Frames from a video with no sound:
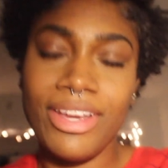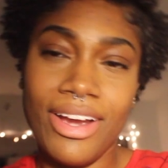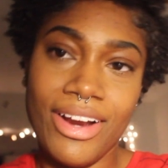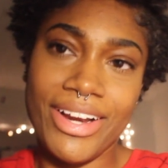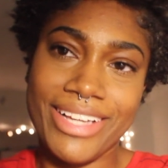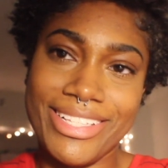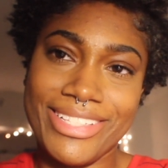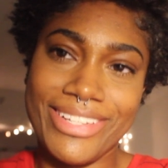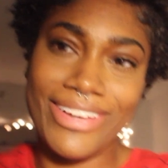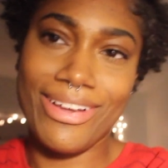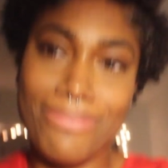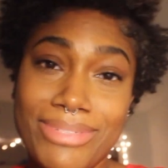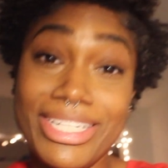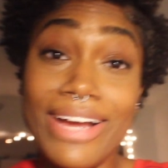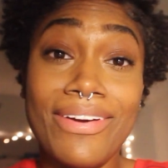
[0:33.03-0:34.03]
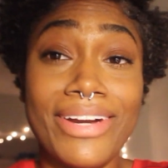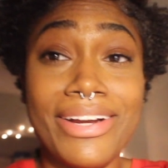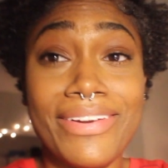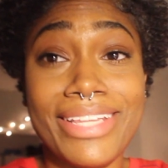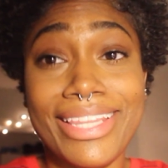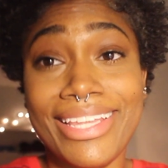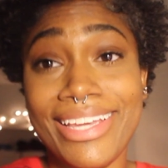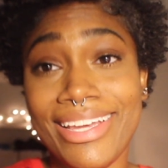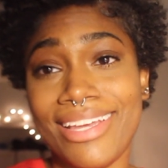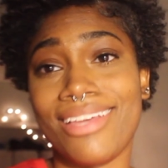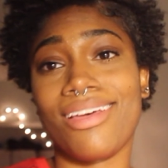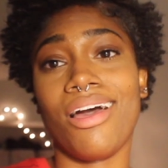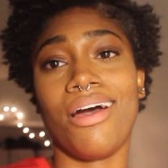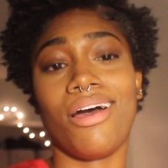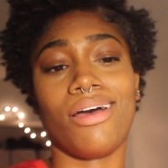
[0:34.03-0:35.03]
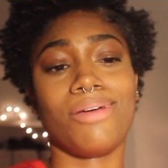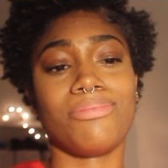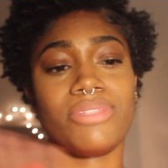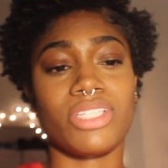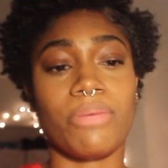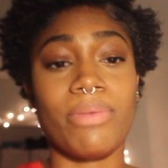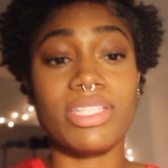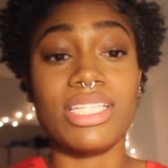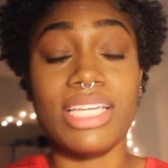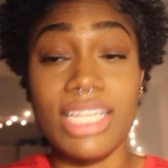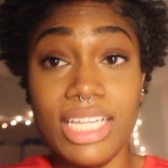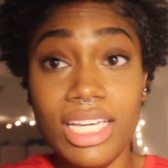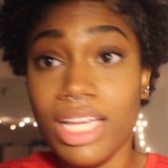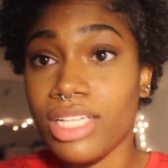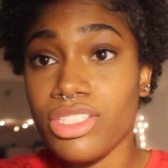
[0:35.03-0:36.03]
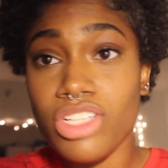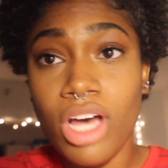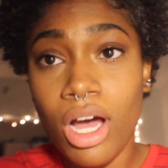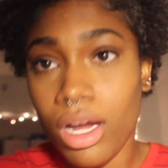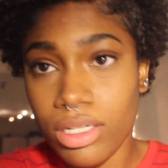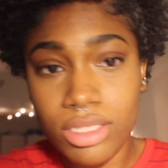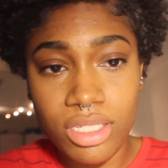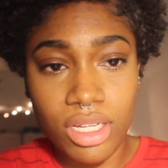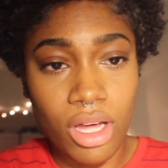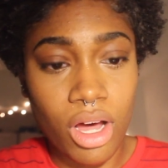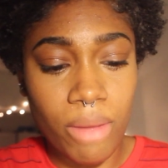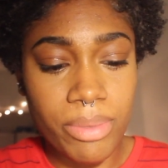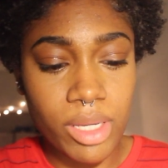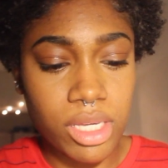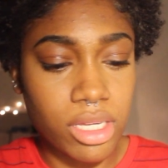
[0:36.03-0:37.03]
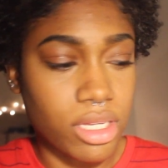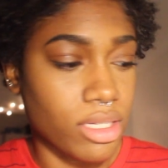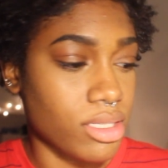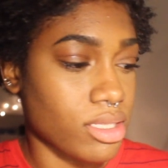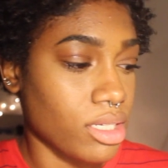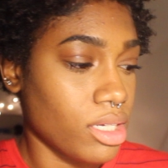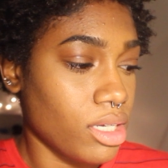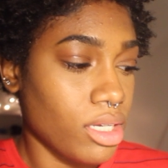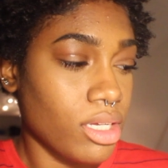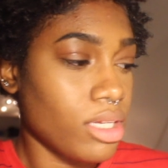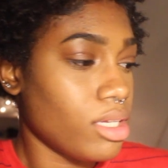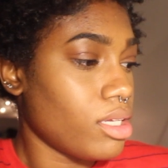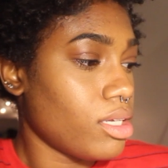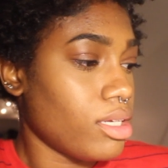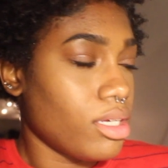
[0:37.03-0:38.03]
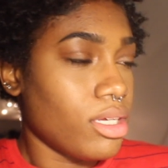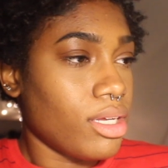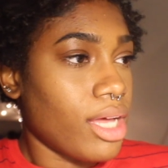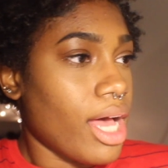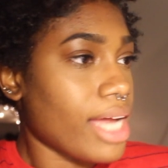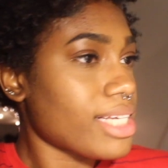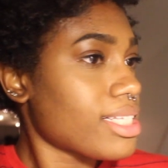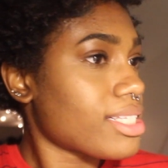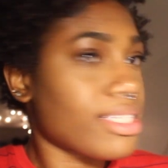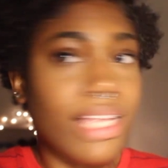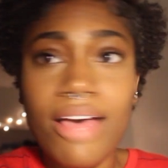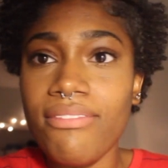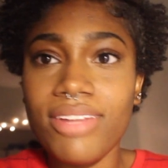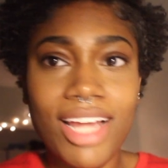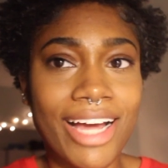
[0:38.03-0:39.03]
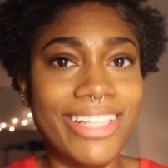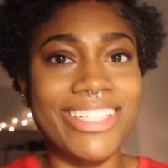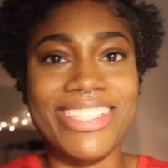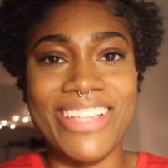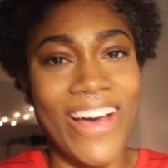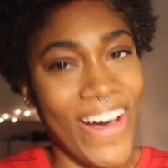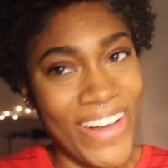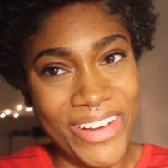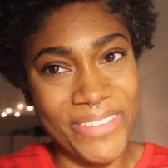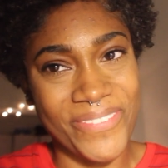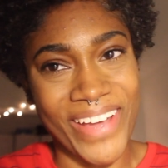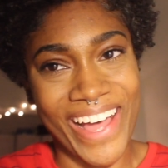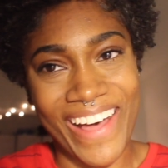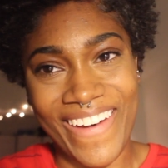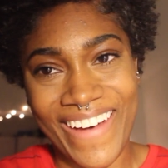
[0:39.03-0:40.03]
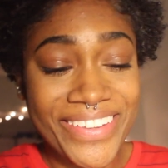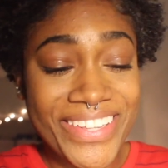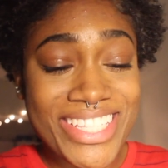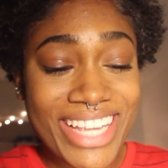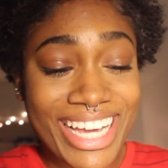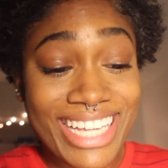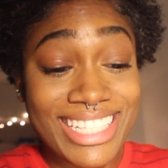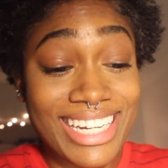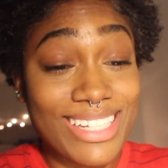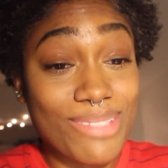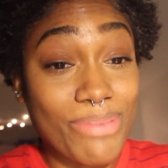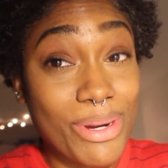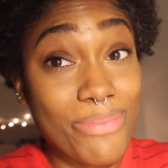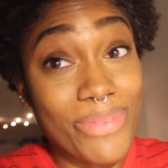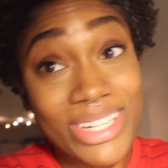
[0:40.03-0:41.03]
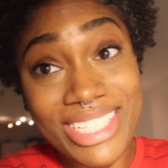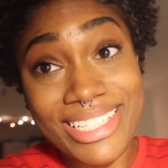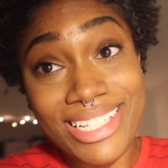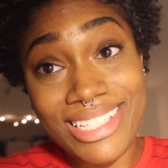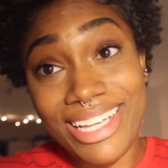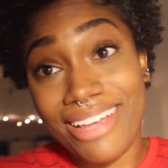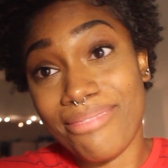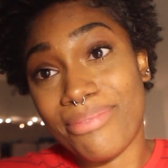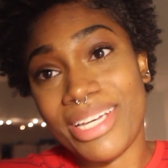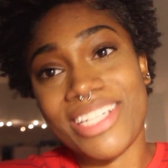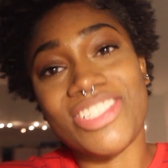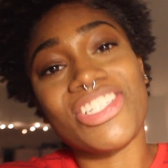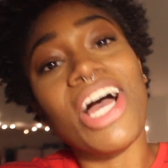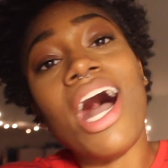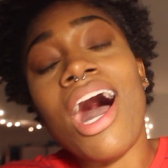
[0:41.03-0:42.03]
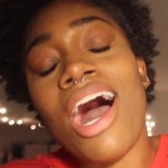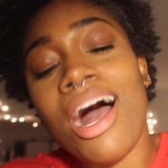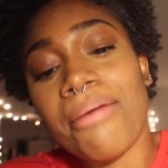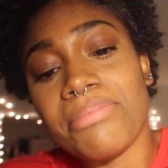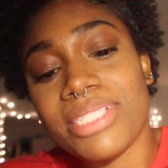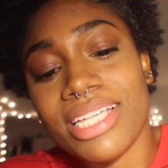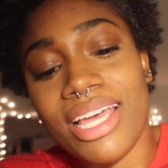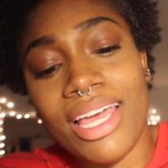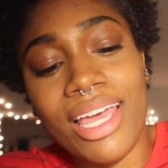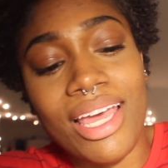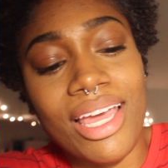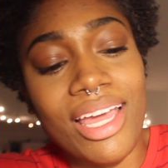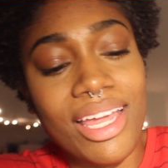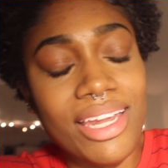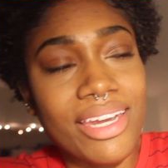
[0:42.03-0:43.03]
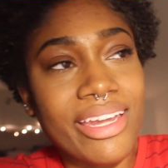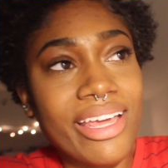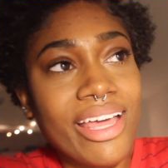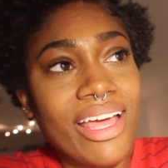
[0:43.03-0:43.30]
Alright, so I'm showering and everything, um, so I'm about to eat and talk to y'all because I just have a lot to talk about. So like I said, it's been a month since I've Big Chopped, and